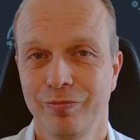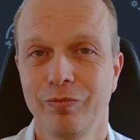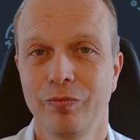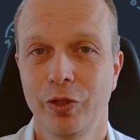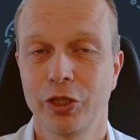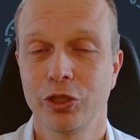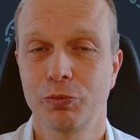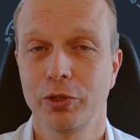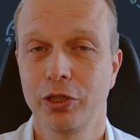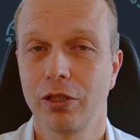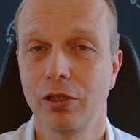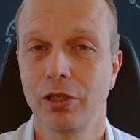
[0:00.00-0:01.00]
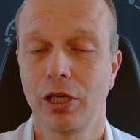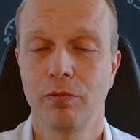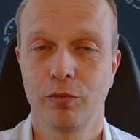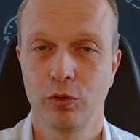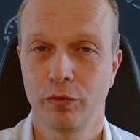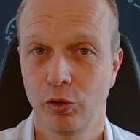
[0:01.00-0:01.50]
which is particularly
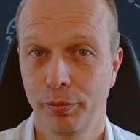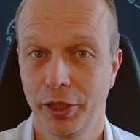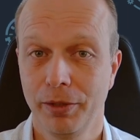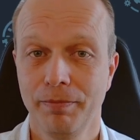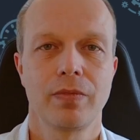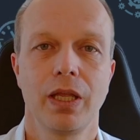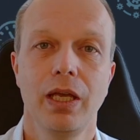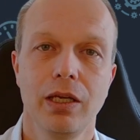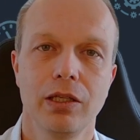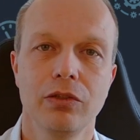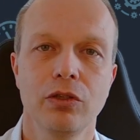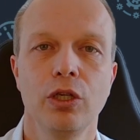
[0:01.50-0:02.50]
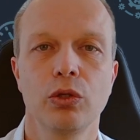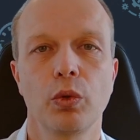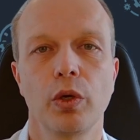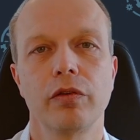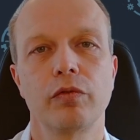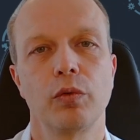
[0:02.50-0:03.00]
helpful for me, and to
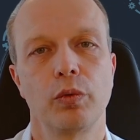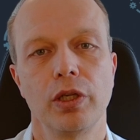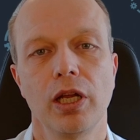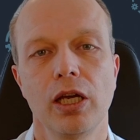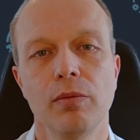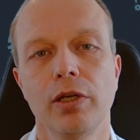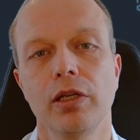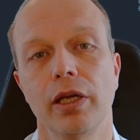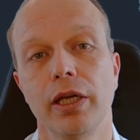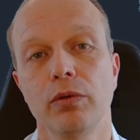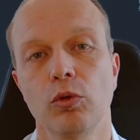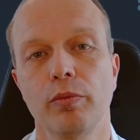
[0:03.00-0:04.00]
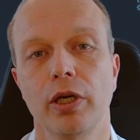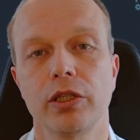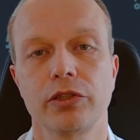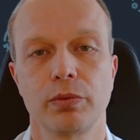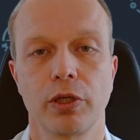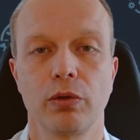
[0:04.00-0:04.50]
have reliable and
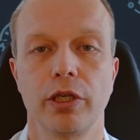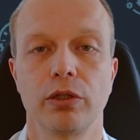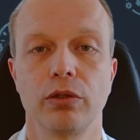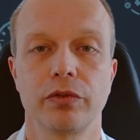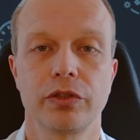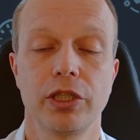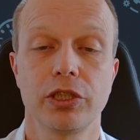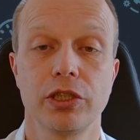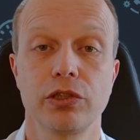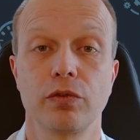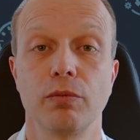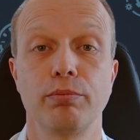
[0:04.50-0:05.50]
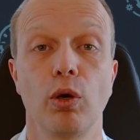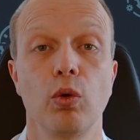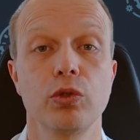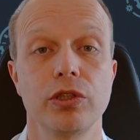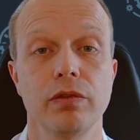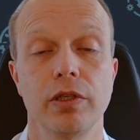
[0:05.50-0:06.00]
robust recording of sessions for
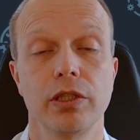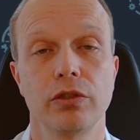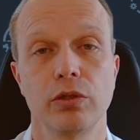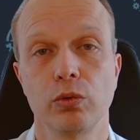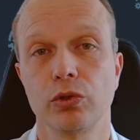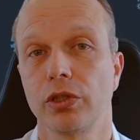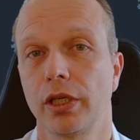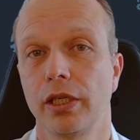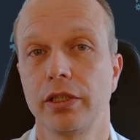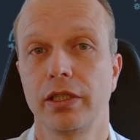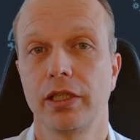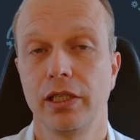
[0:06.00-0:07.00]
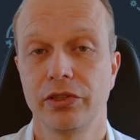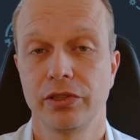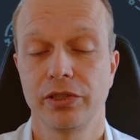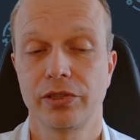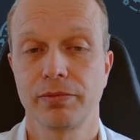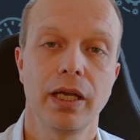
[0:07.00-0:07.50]
post-event use and
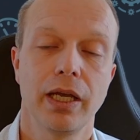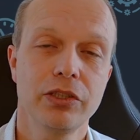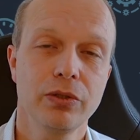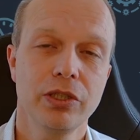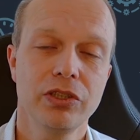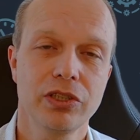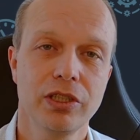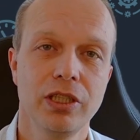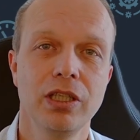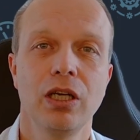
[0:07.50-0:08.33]
analysis. As you can see,